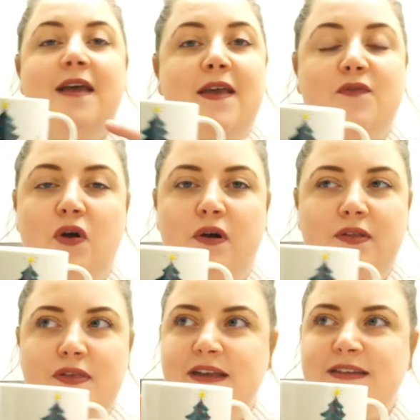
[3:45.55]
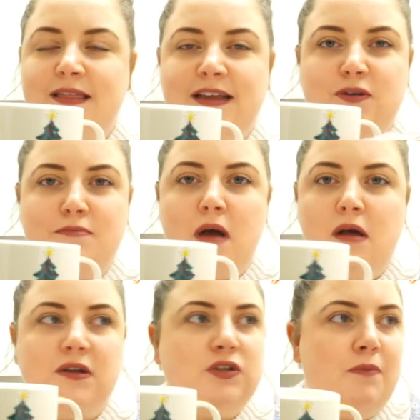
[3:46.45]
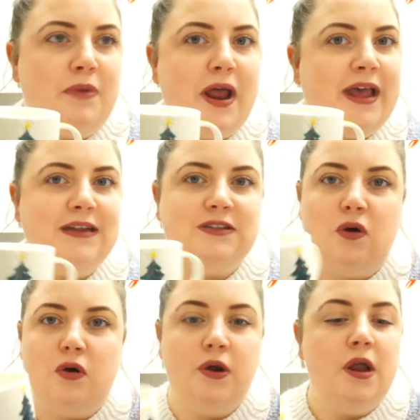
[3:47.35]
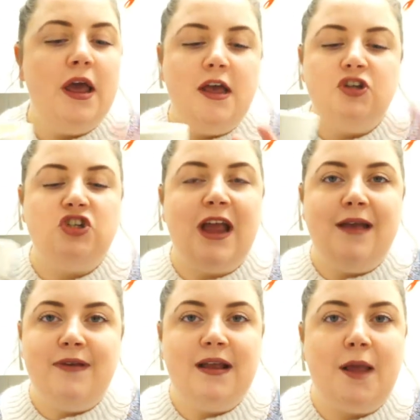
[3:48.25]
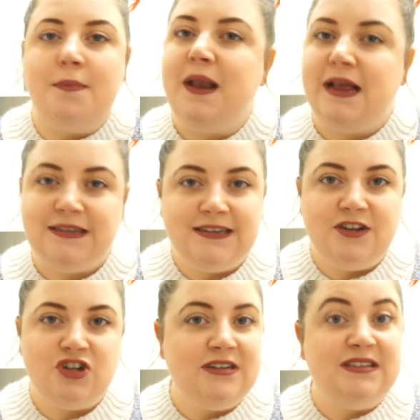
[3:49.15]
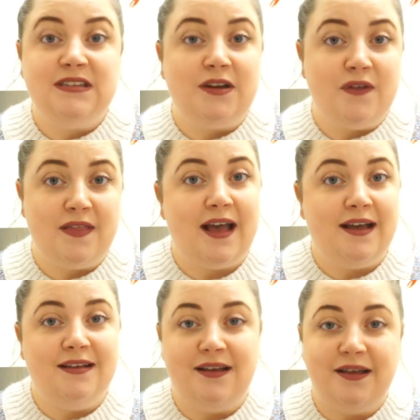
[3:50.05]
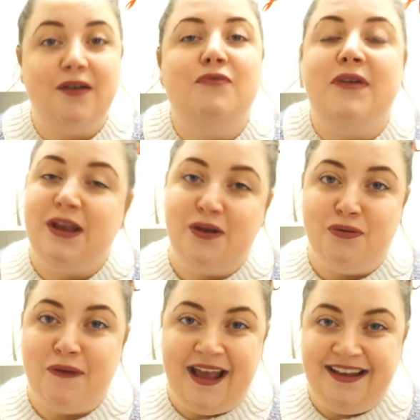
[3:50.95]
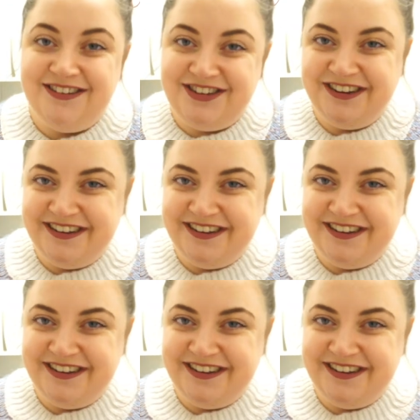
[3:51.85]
They've got things like this on mugs, on plates, on sharing like platter dishes and stuff like that. Like a really good range.